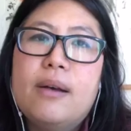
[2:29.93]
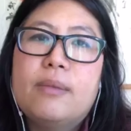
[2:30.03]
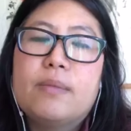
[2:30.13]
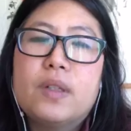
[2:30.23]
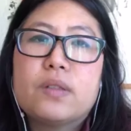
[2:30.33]

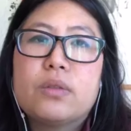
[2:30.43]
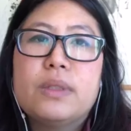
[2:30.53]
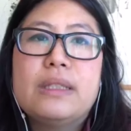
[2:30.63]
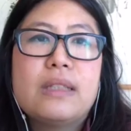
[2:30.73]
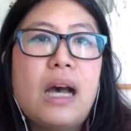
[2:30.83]
There's
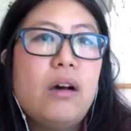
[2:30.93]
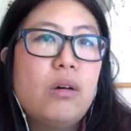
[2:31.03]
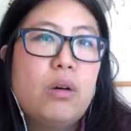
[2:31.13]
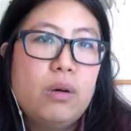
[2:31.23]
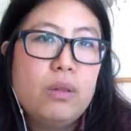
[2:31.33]
really not a
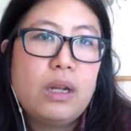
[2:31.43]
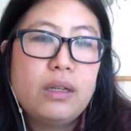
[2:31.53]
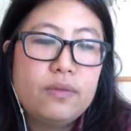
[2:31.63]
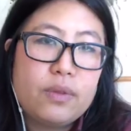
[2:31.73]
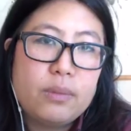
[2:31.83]
whole lot of
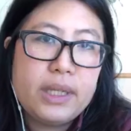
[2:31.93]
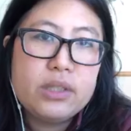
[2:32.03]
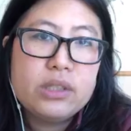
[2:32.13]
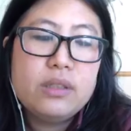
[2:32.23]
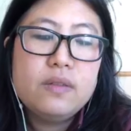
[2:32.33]

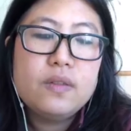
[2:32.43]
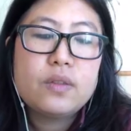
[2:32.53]
information.